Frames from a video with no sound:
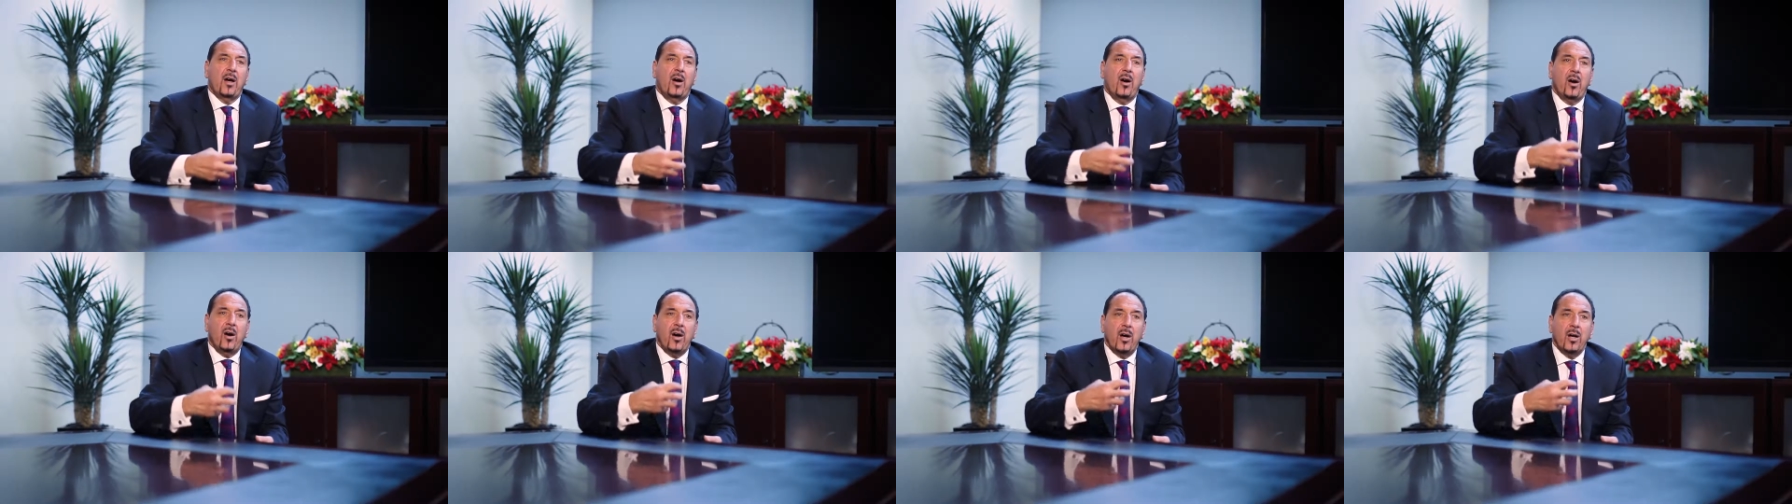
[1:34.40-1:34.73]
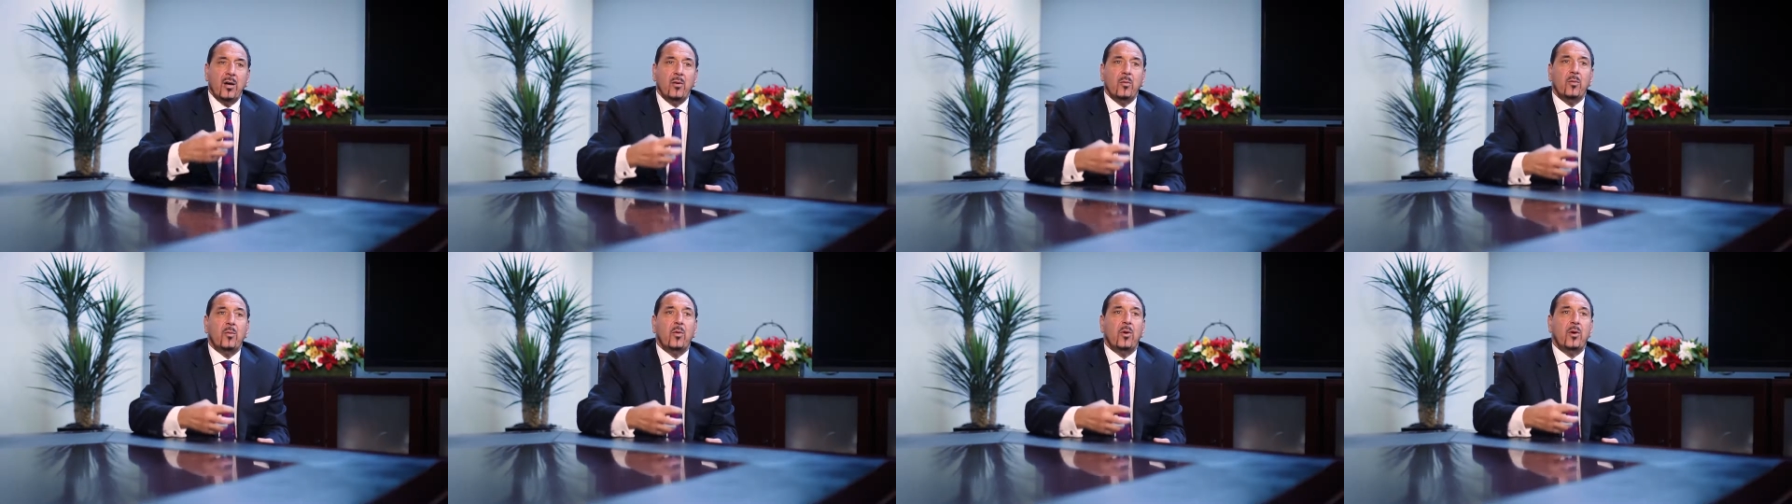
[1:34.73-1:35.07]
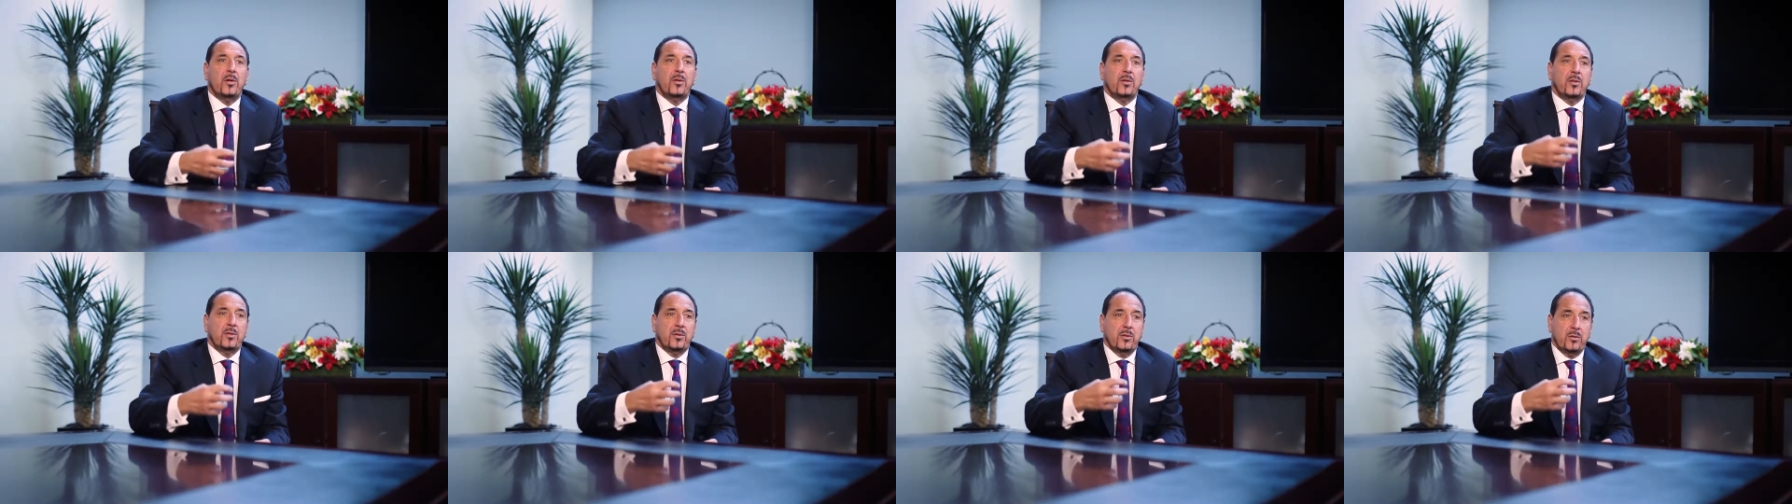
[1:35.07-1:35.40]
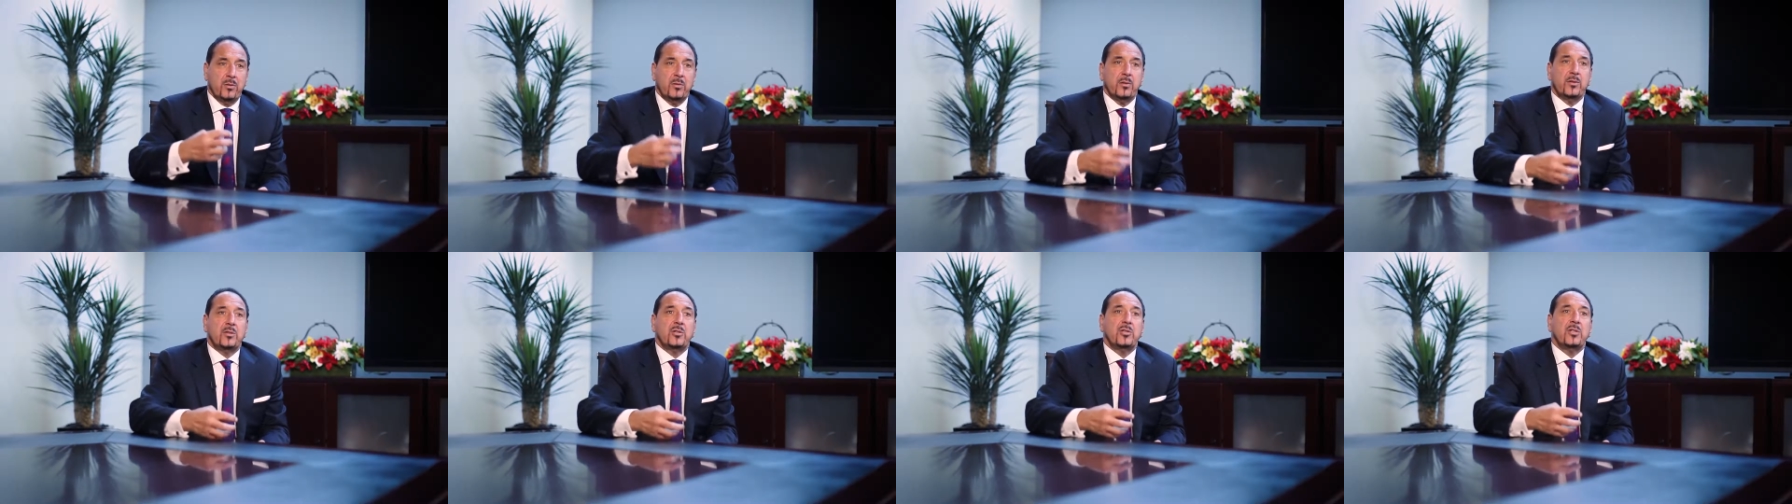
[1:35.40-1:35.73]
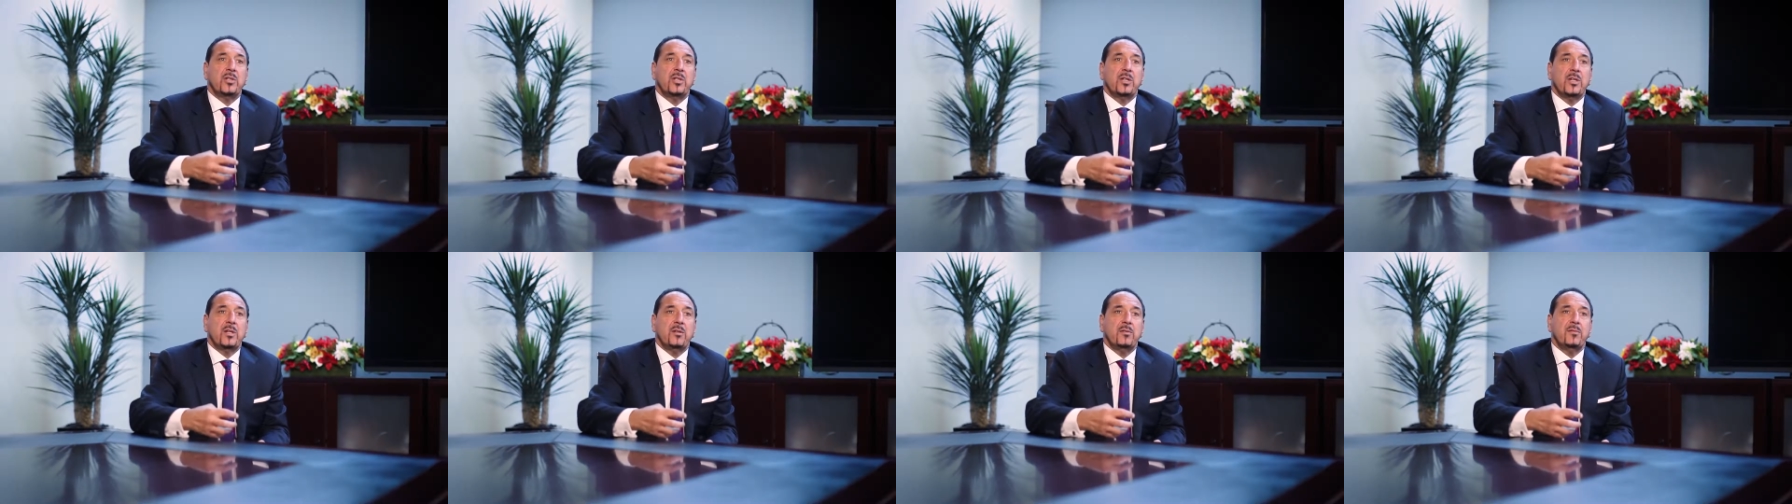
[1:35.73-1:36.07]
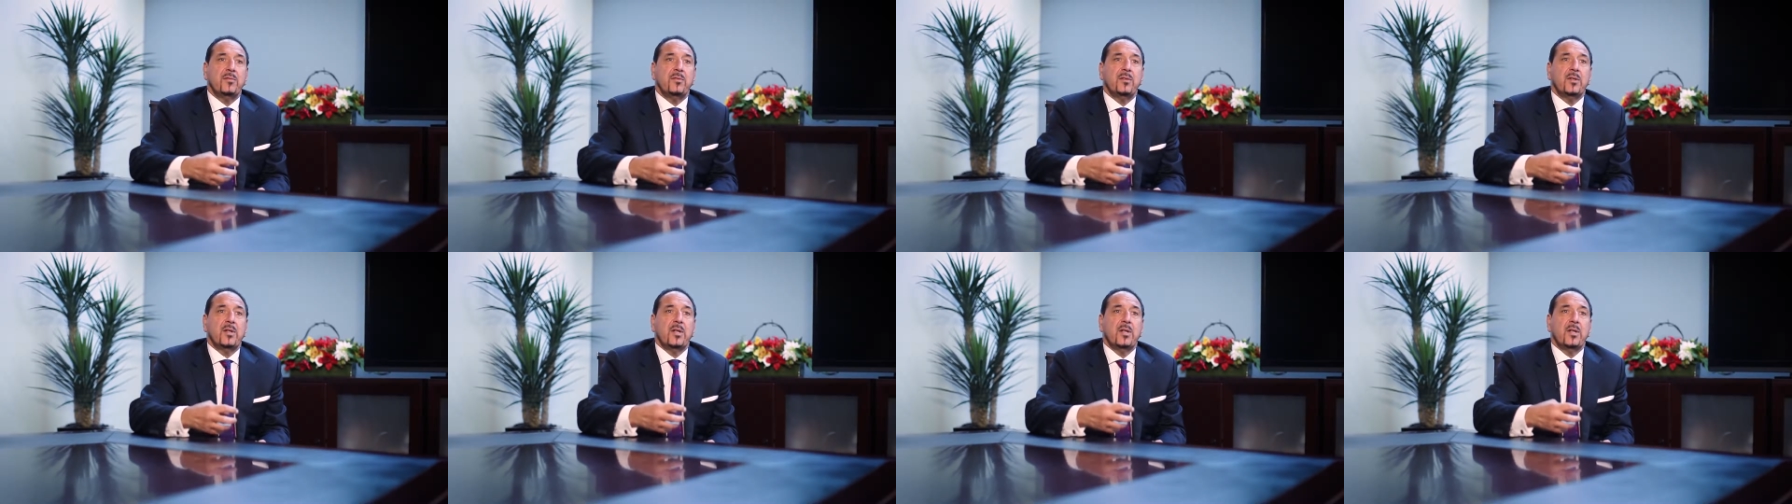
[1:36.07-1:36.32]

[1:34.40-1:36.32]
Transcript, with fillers: I want to achieve